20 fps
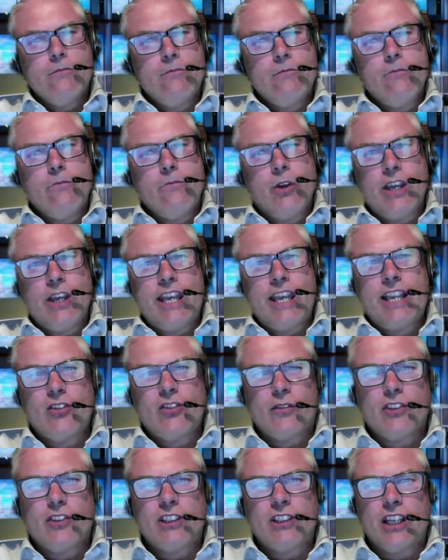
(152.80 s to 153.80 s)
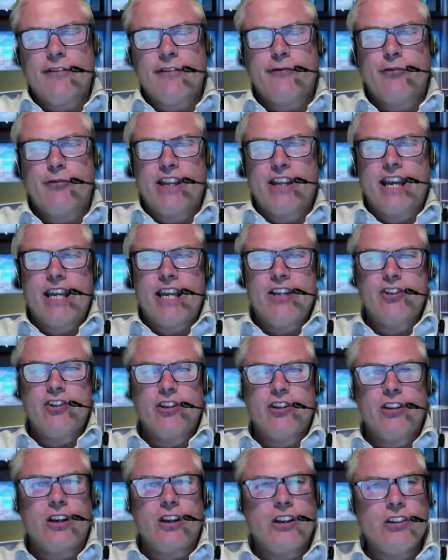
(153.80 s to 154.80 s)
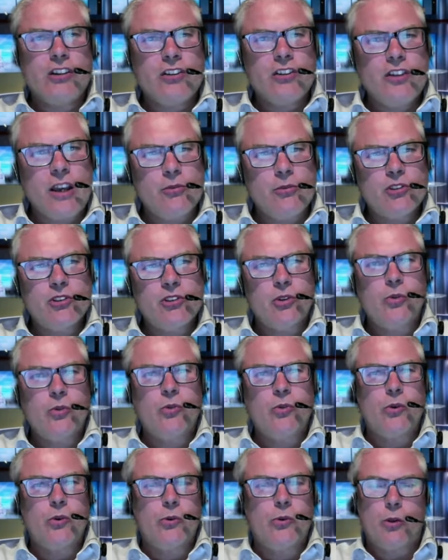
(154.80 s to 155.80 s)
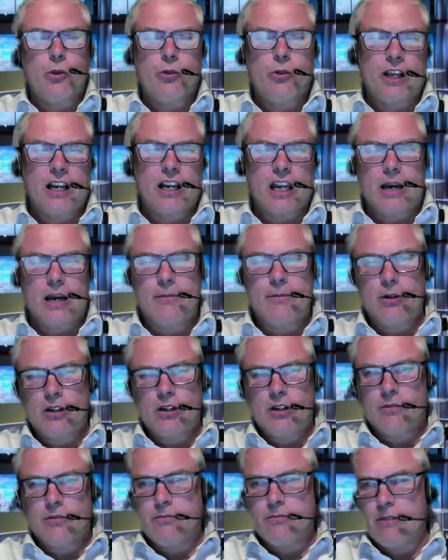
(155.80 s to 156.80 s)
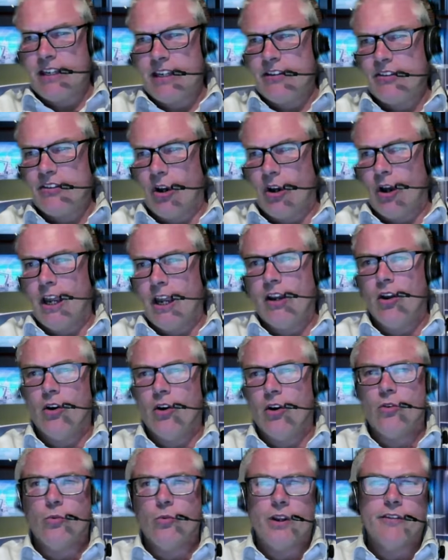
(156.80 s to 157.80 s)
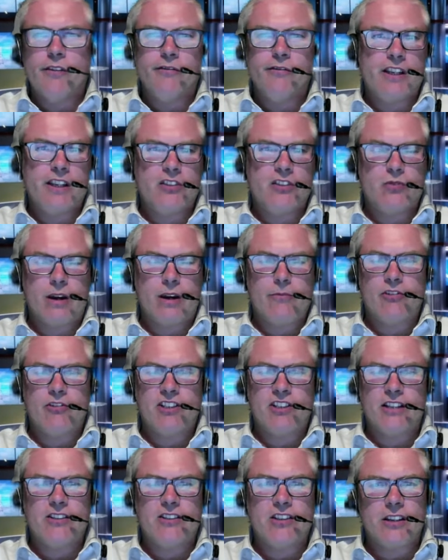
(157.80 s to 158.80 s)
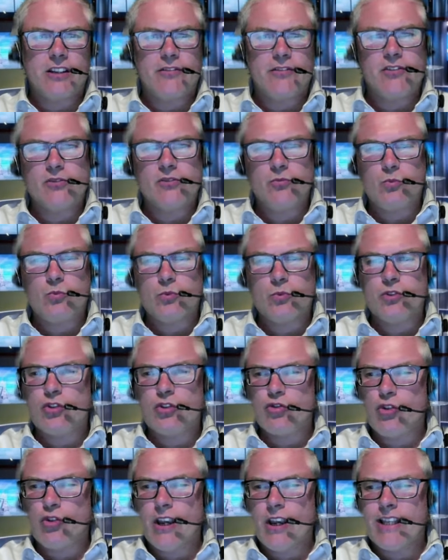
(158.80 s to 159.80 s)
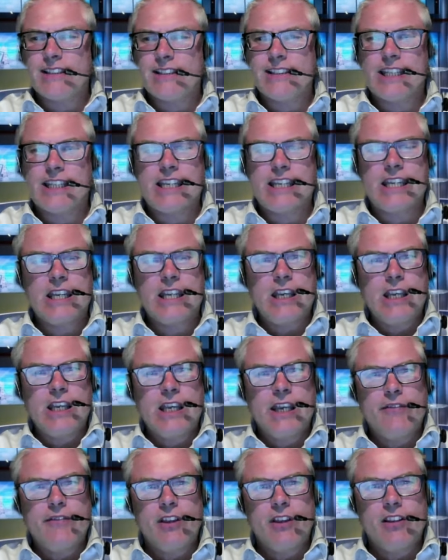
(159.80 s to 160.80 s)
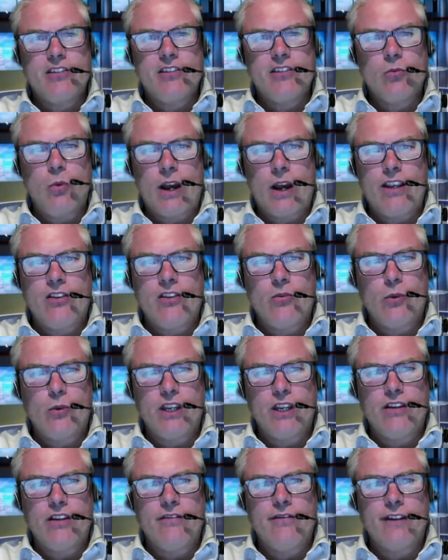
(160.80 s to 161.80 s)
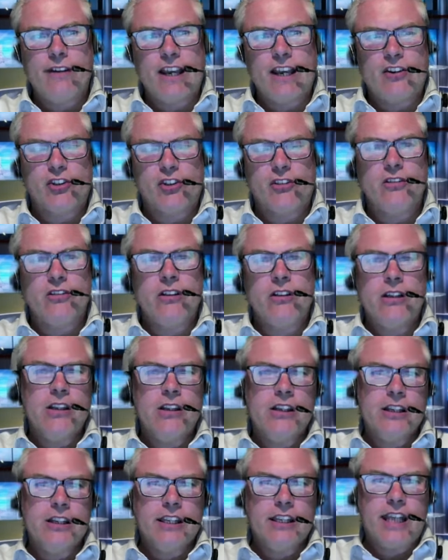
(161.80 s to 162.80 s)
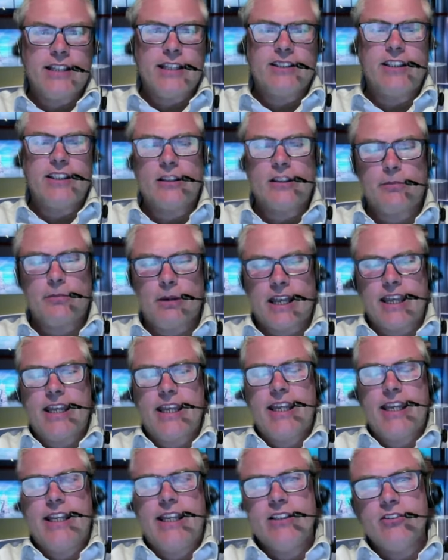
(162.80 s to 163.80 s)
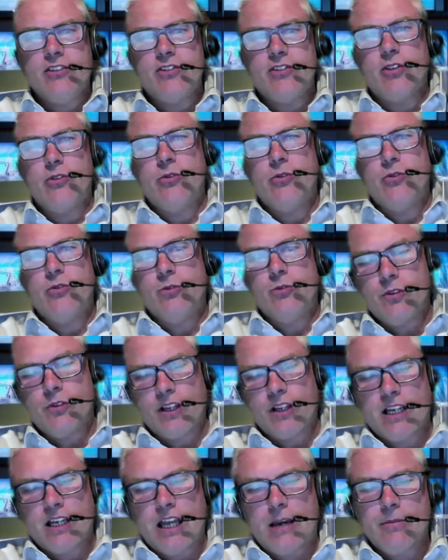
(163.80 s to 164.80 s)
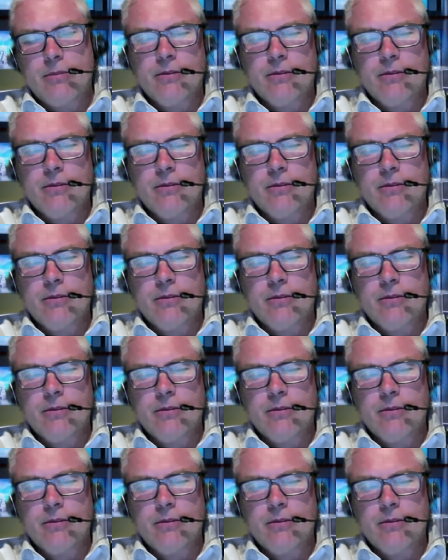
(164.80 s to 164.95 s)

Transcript: That he's obviously a free agent, and there was talk that the club are in dialogue with his representatives to try and see if there's a way that we can fashion getting the player into the club.